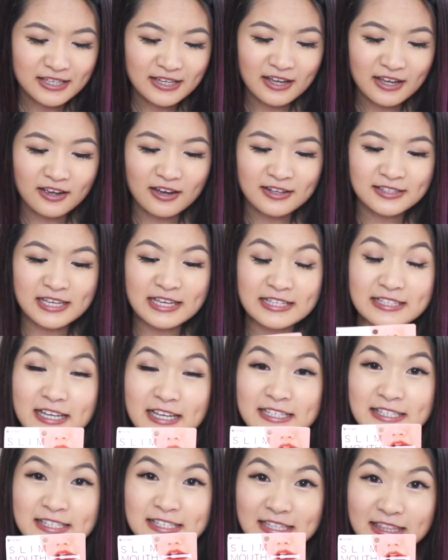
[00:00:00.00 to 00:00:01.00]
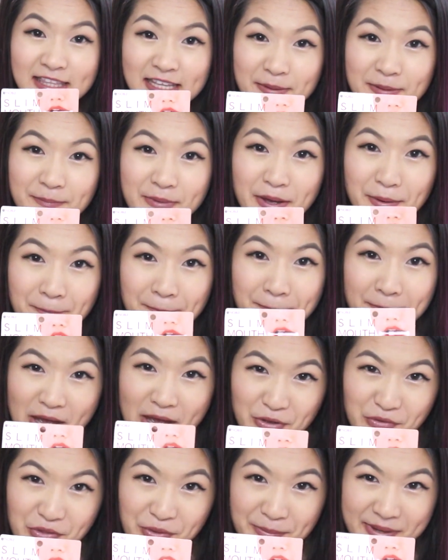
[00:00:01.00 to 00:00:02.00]
thing I got is a slim
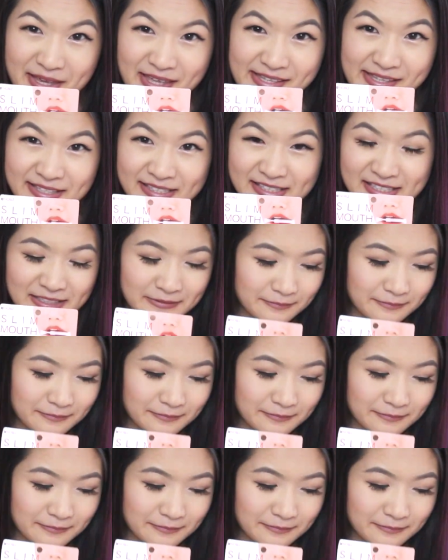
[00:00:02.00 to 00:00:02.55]
mouthpiece.